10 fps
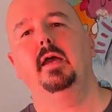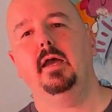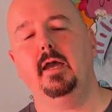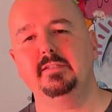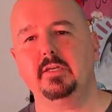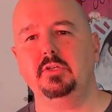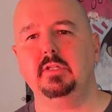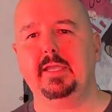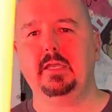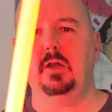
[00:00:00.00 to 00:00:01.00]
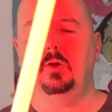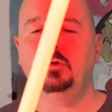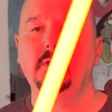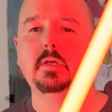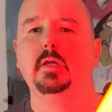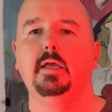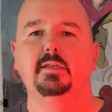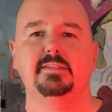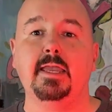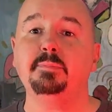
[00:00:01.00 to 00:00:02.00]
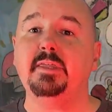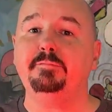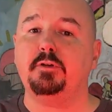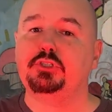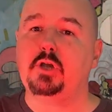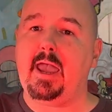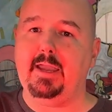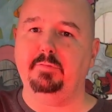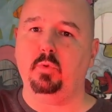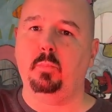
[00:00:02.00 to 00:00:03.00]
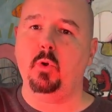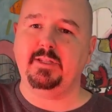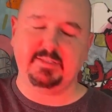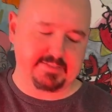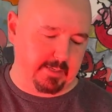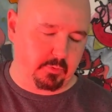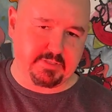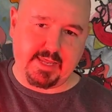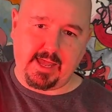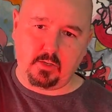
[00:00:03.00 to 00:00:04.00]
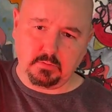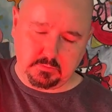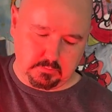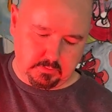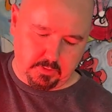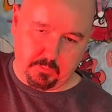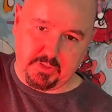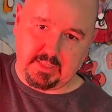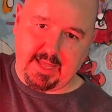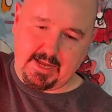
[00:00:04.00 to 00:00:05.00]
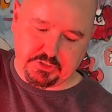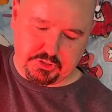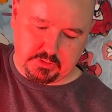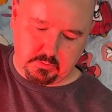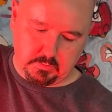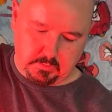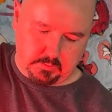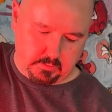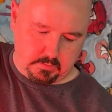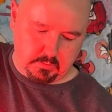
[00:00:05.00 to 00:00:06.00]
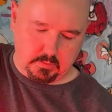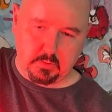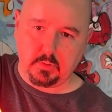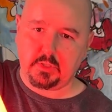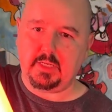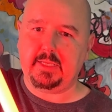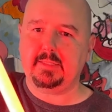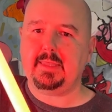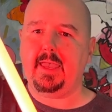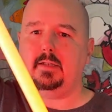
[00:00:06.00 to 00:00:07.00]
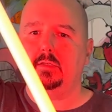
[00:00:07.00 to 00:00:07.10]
until you let go. Same thing for drag. If we're pointing the saber down and we clash, you're gonna get that